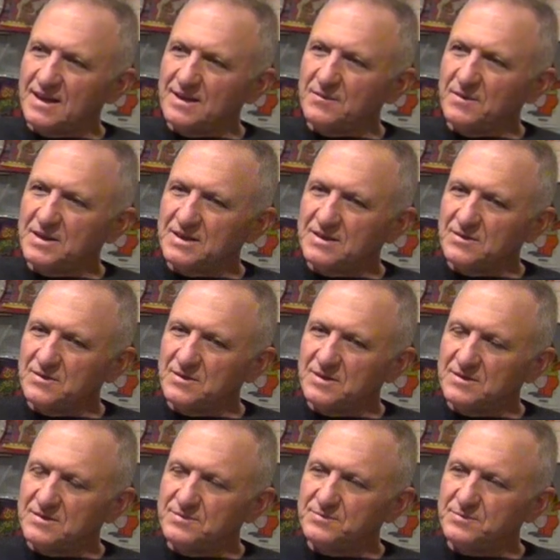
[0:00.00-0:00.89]
I went
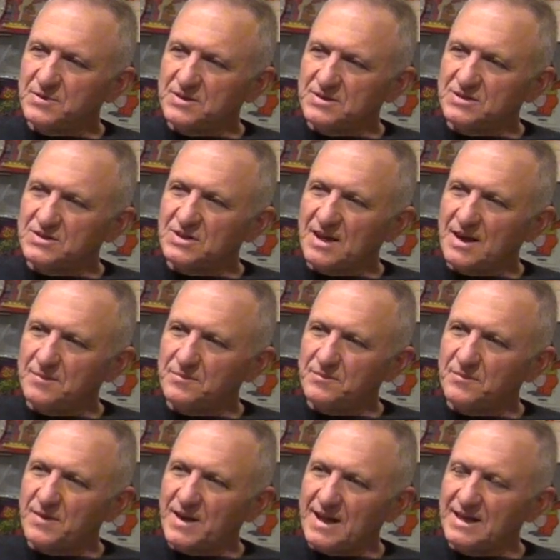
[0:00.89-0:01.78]
to a print shop,
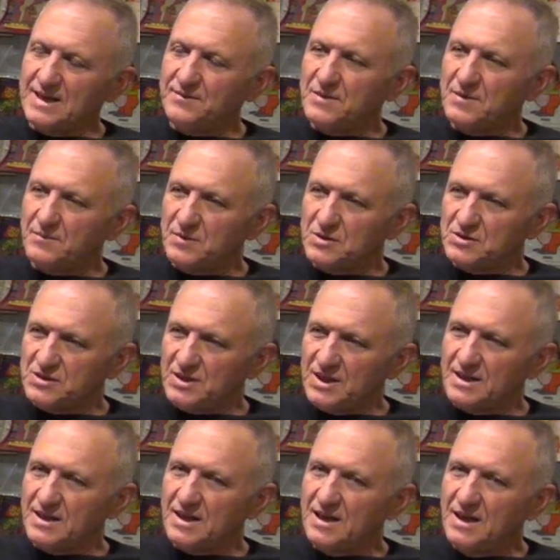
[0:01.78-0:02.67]
and I lived in
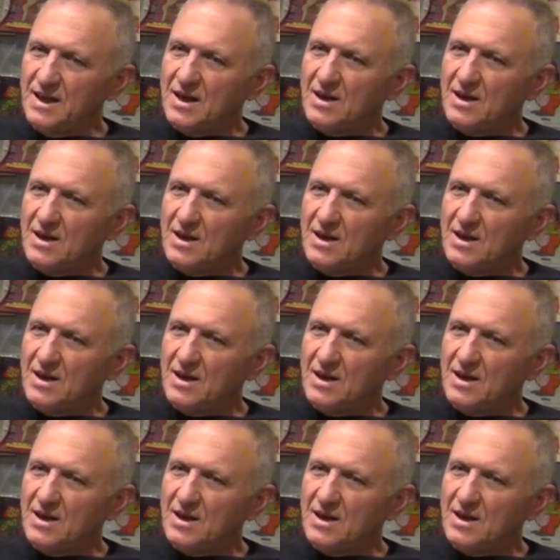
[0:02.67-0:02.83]
Virginia.